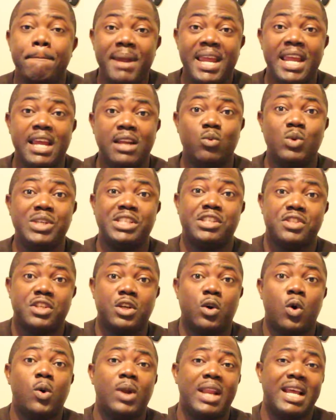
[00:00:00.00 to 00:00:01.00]
being, which is the
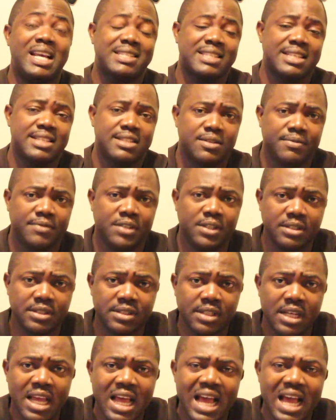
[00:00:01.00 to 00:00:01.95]
whole essence of us.